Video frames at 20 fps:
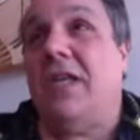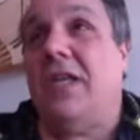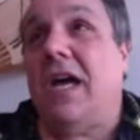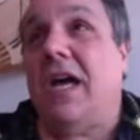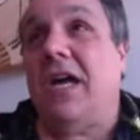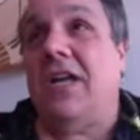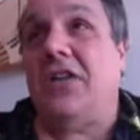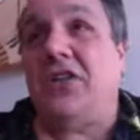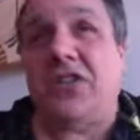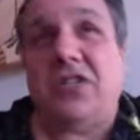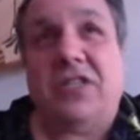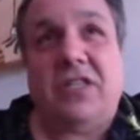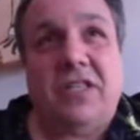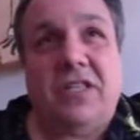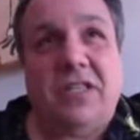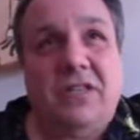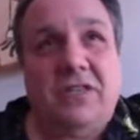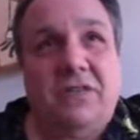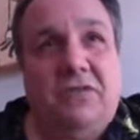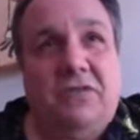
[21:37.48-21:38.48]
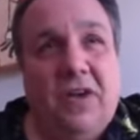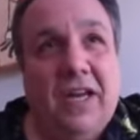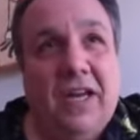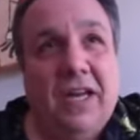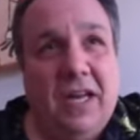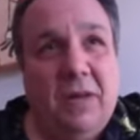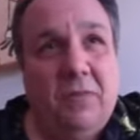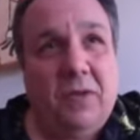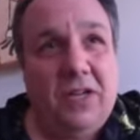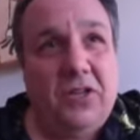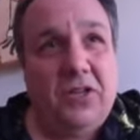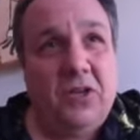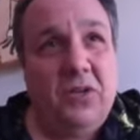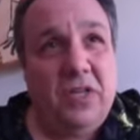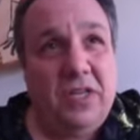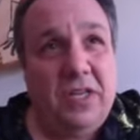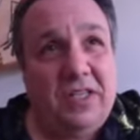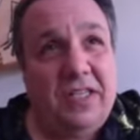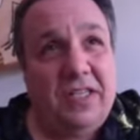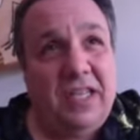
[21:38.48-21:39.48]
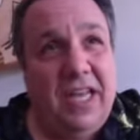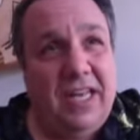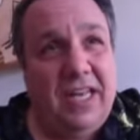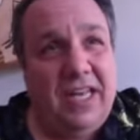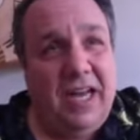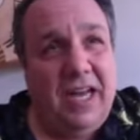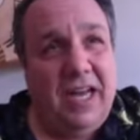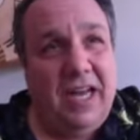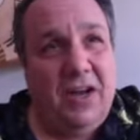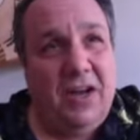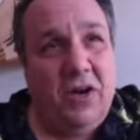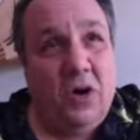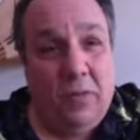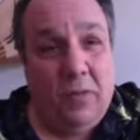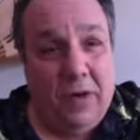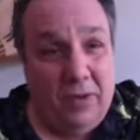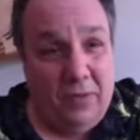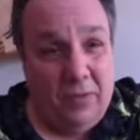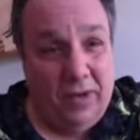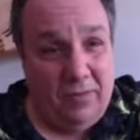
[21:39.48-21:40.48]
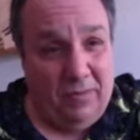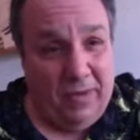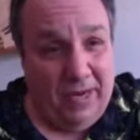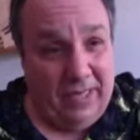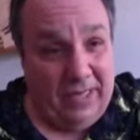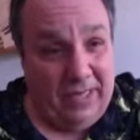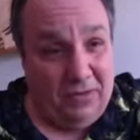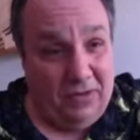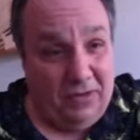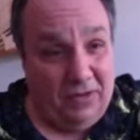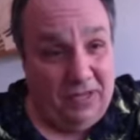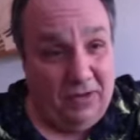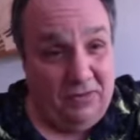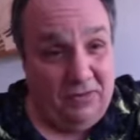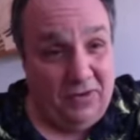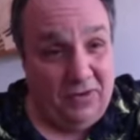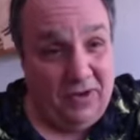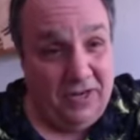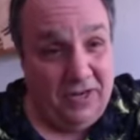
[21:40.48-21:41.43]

I just, fuck it, I'm gonna do this. And oh, by the way, am I allowed to say fuck?